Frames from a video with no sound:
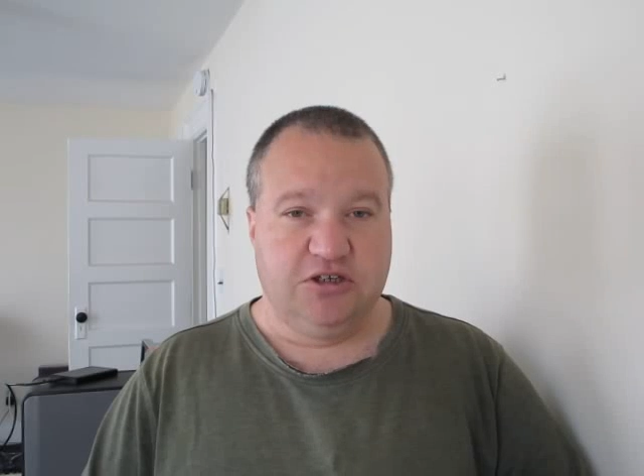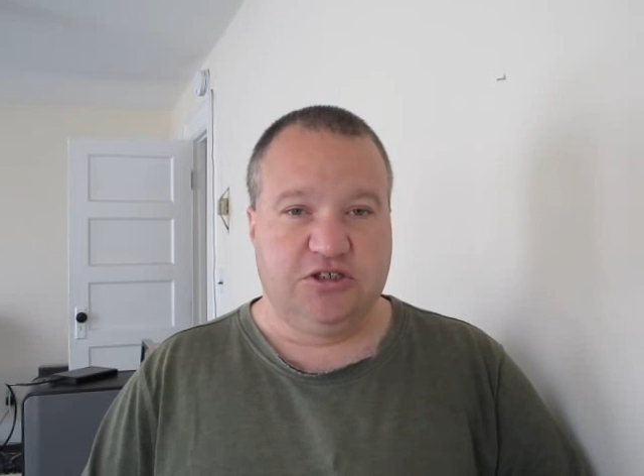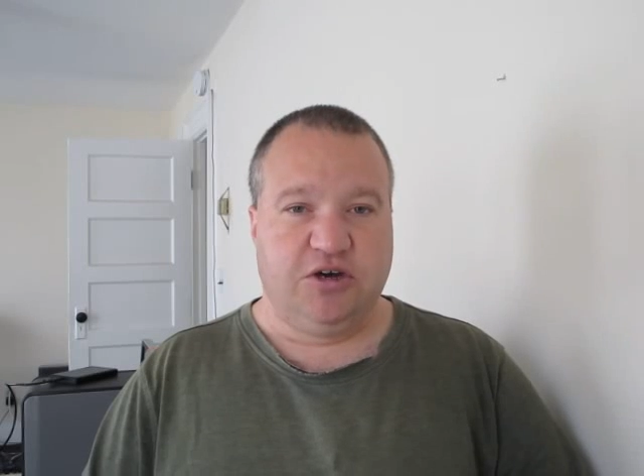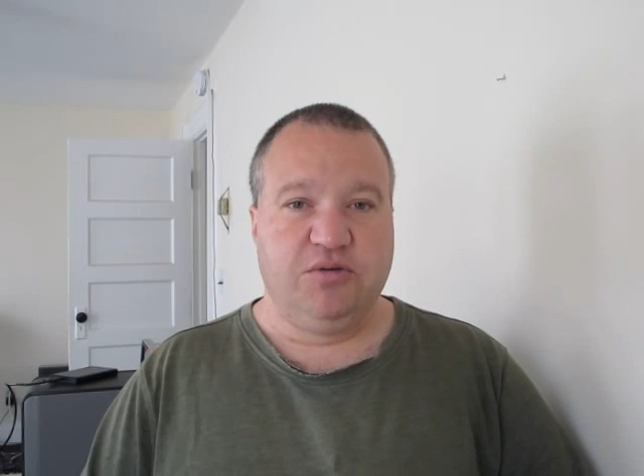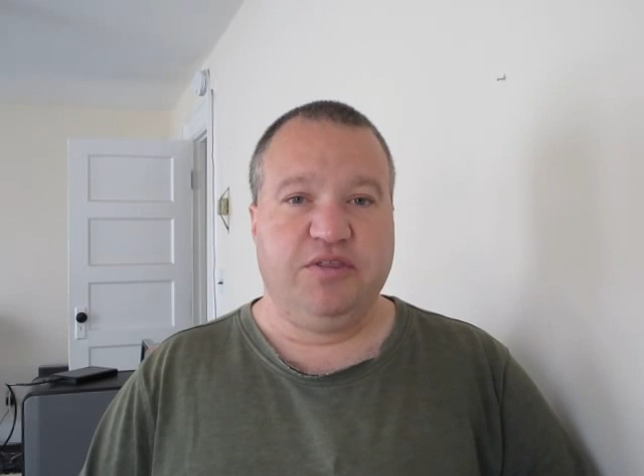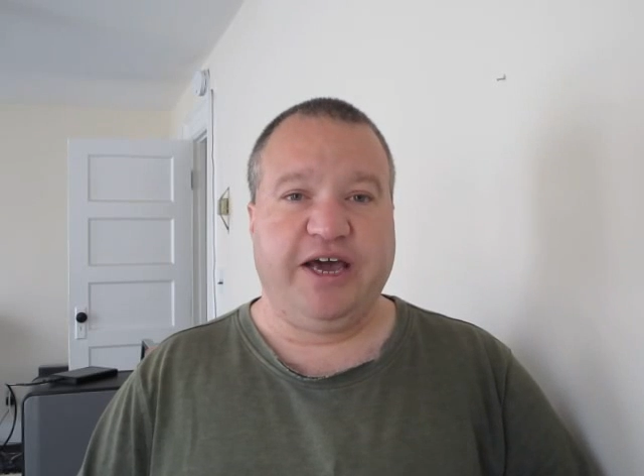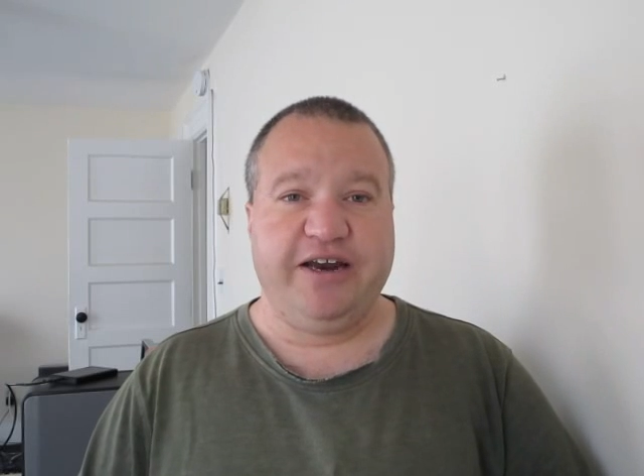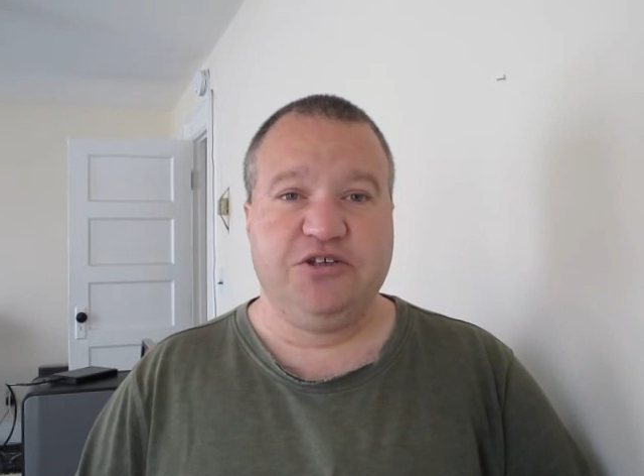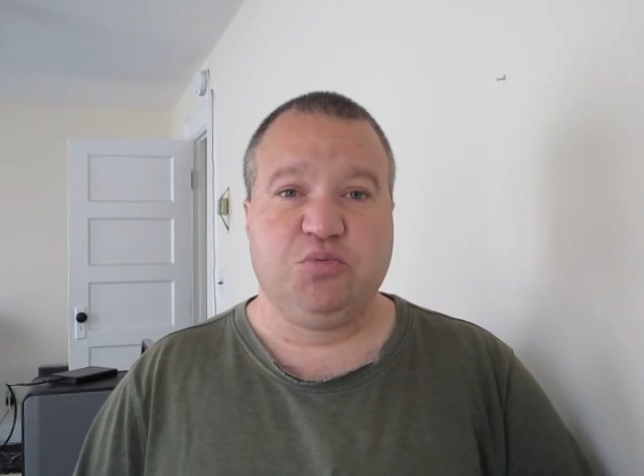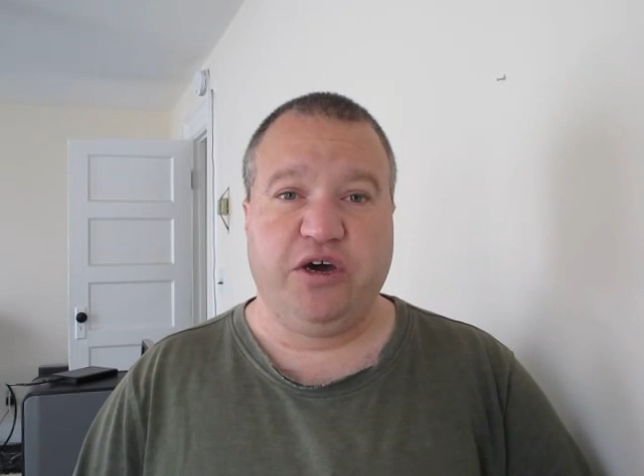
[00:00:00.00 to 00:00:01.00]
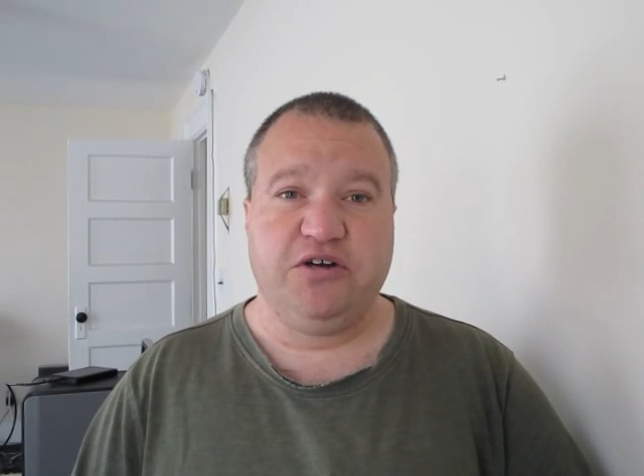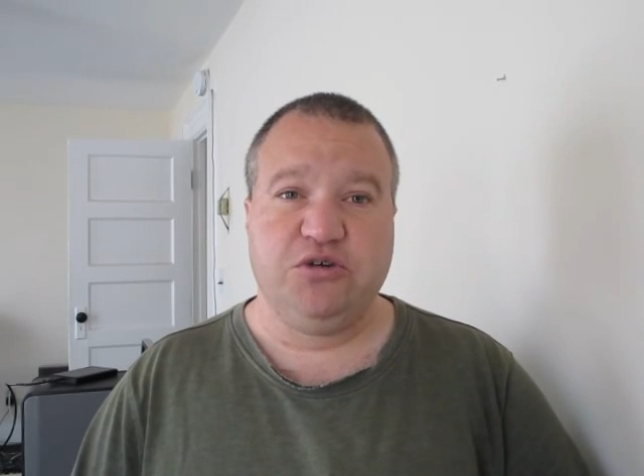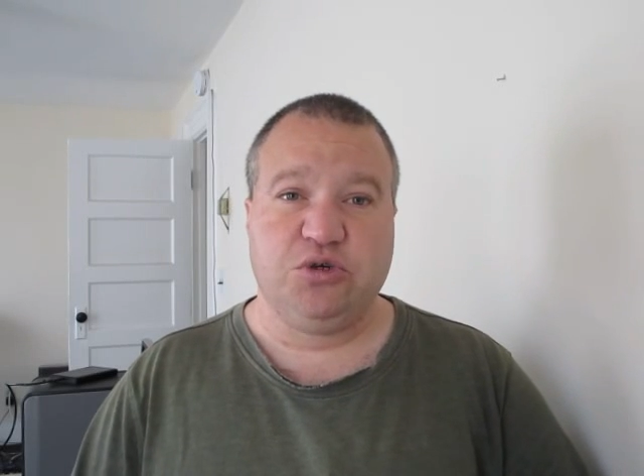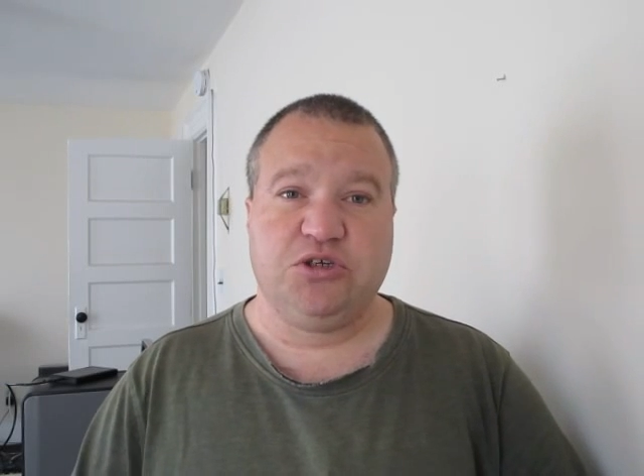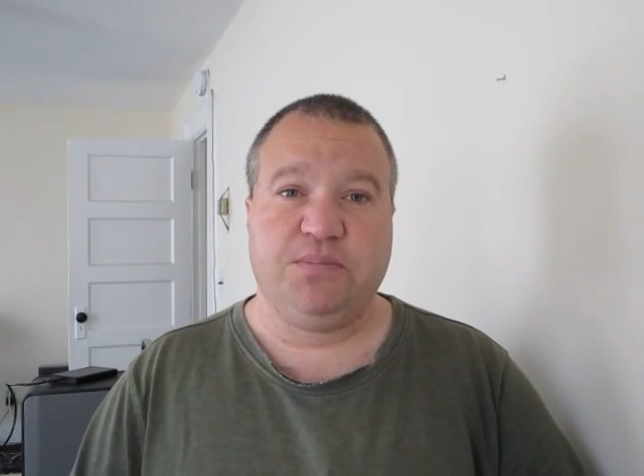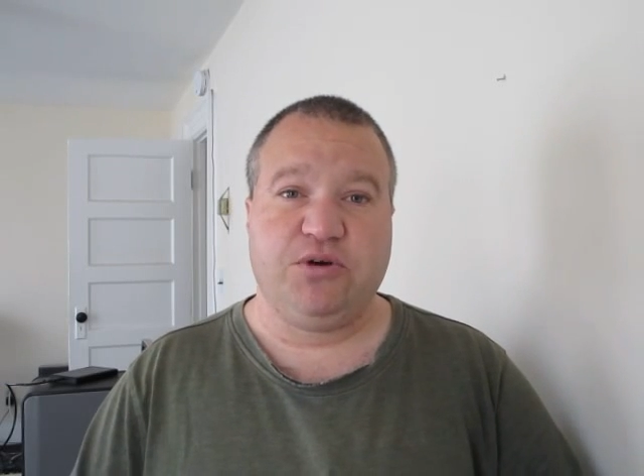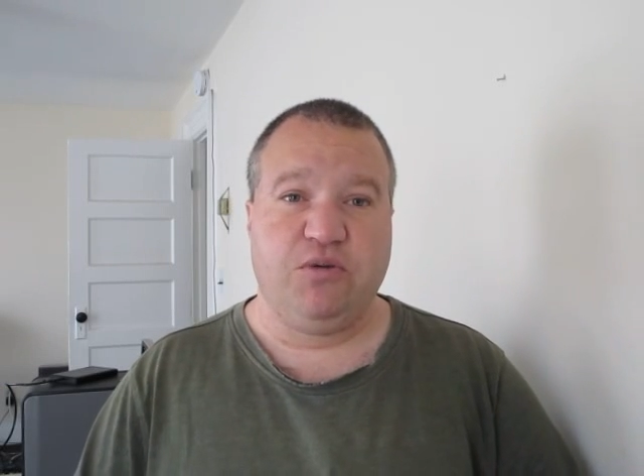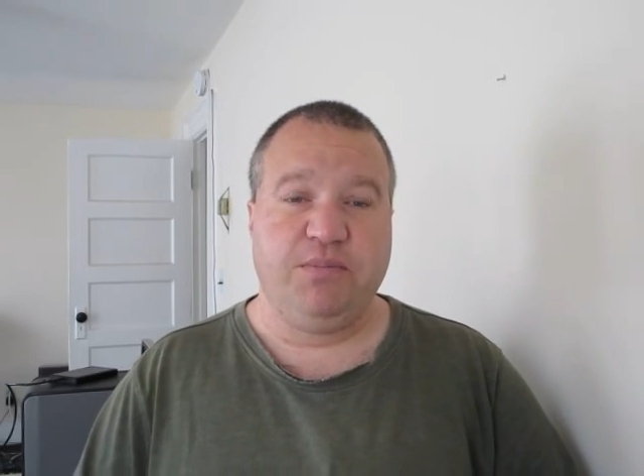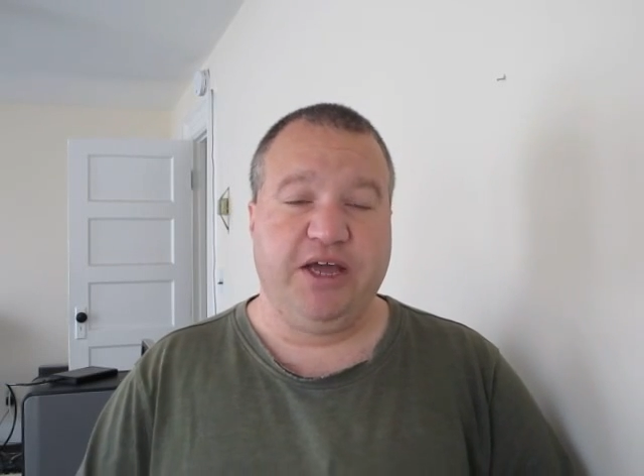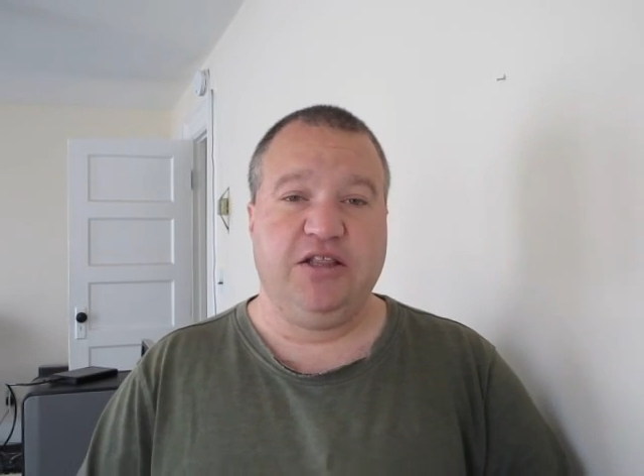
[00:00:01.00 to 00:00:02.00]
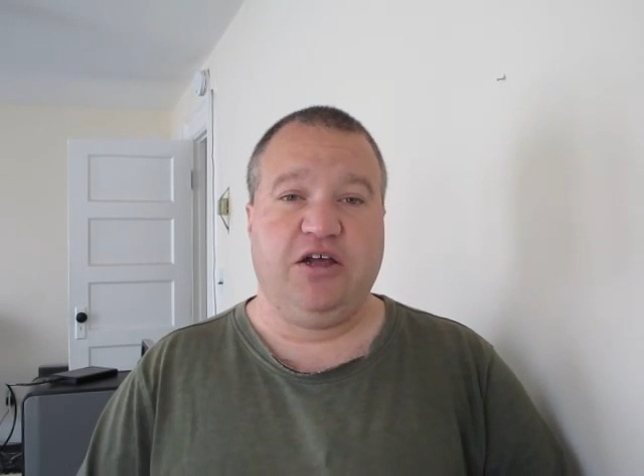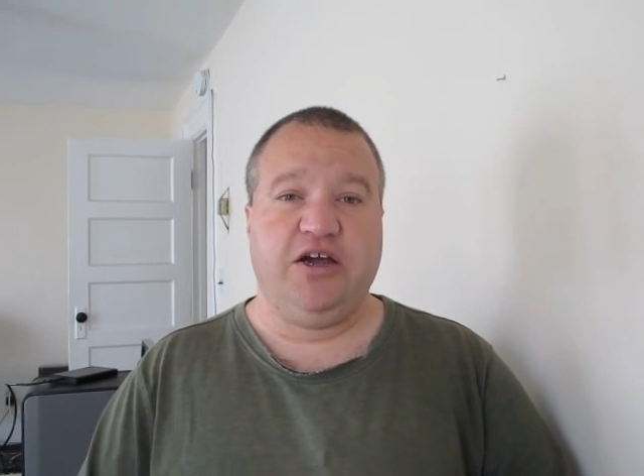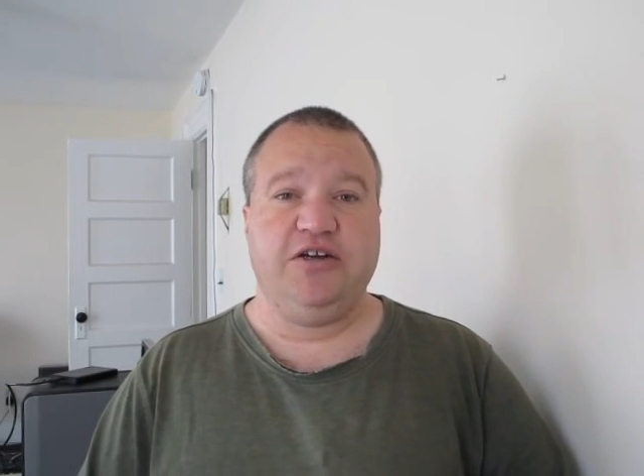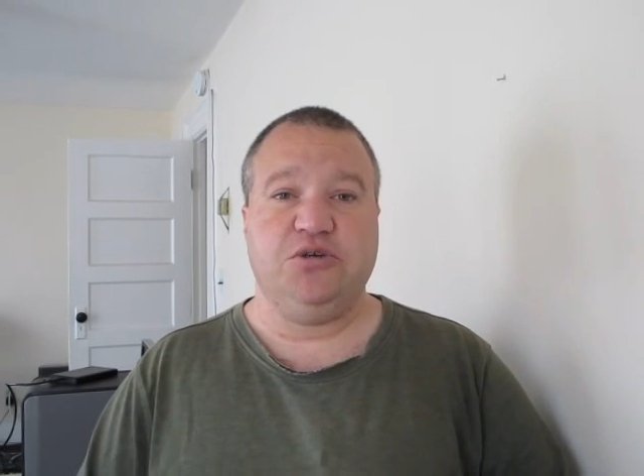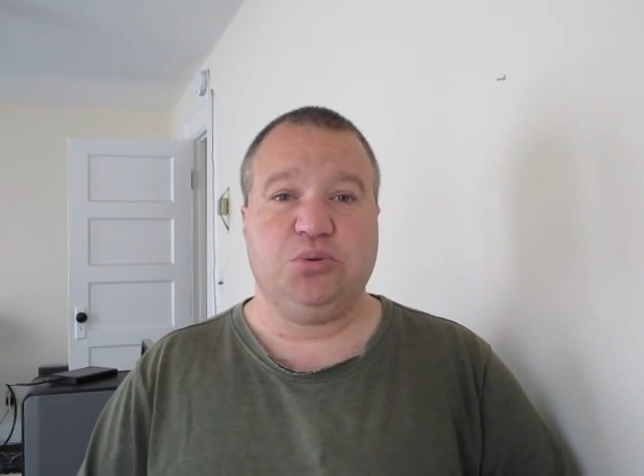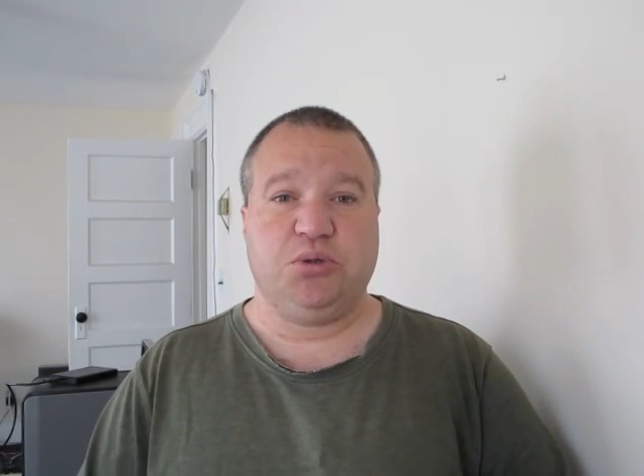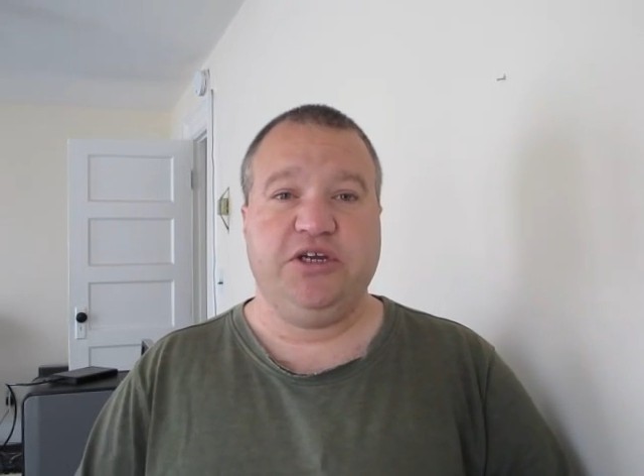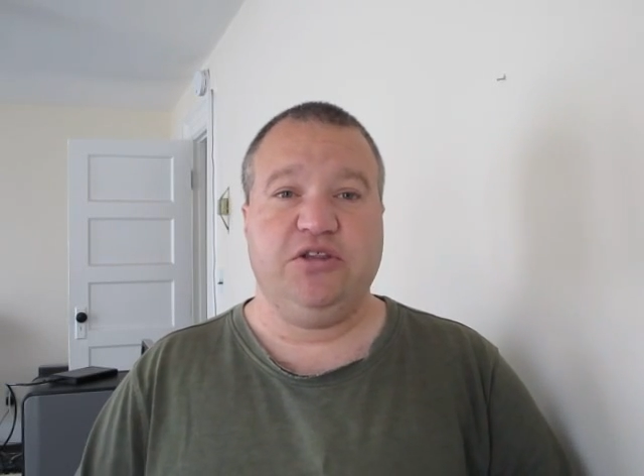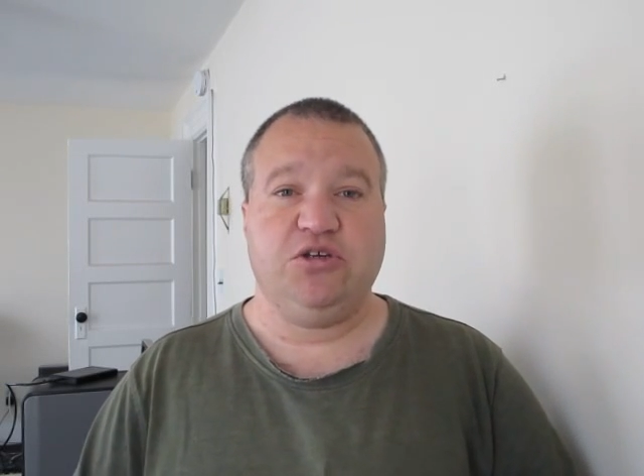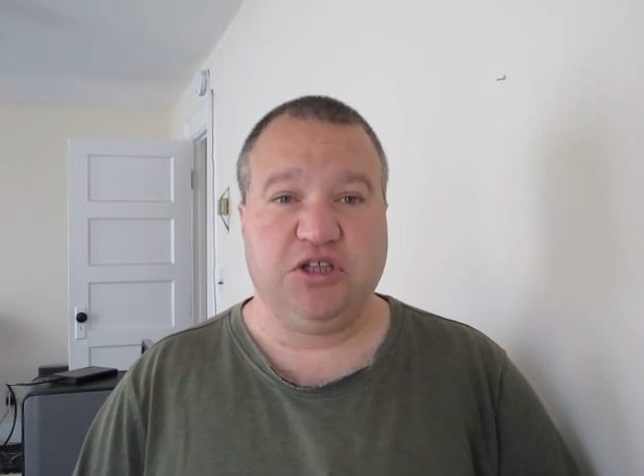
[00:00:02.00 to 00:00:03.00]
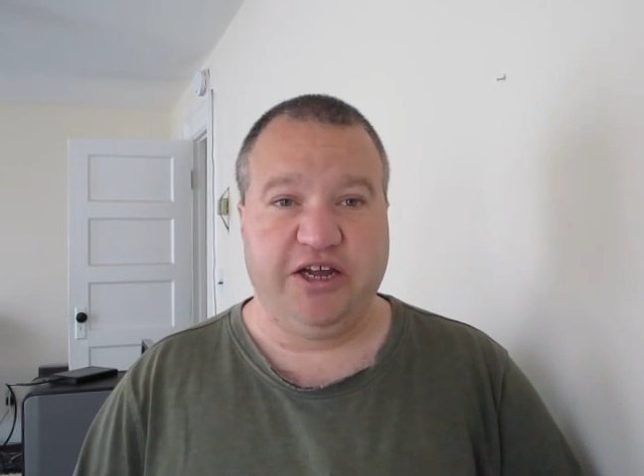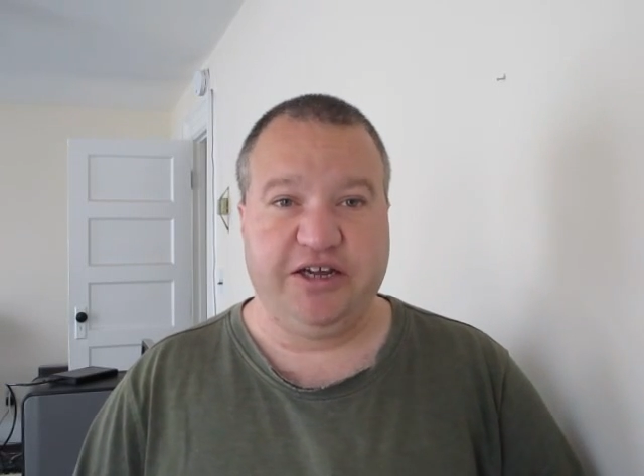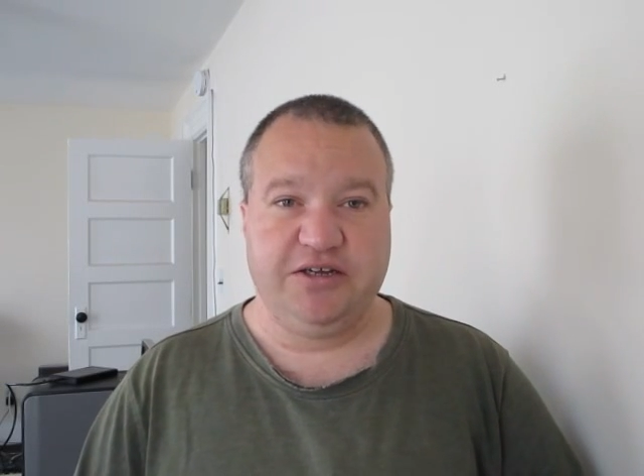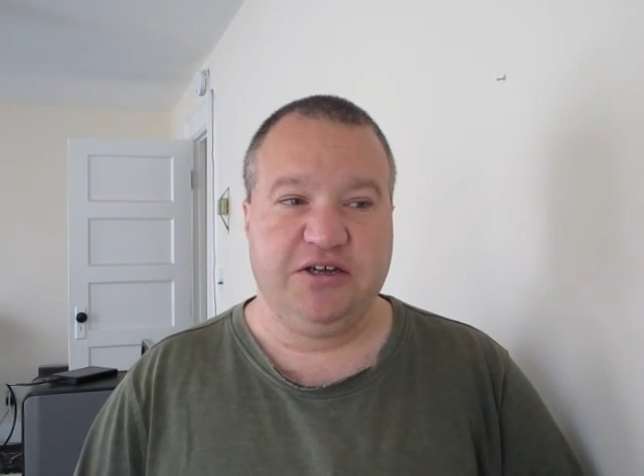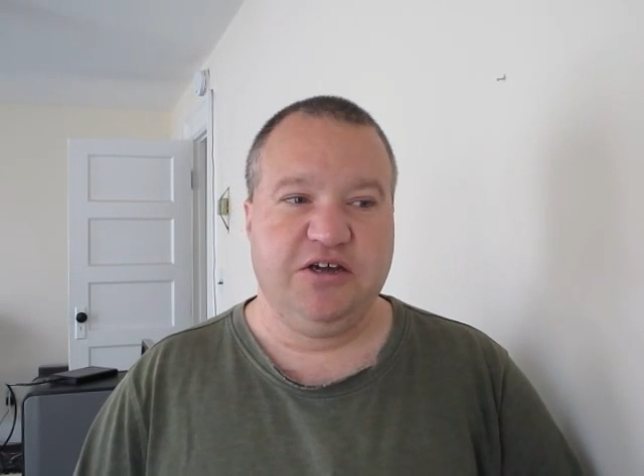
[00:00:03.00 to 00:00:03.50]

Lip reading: So that is what your typical mainline train looks like.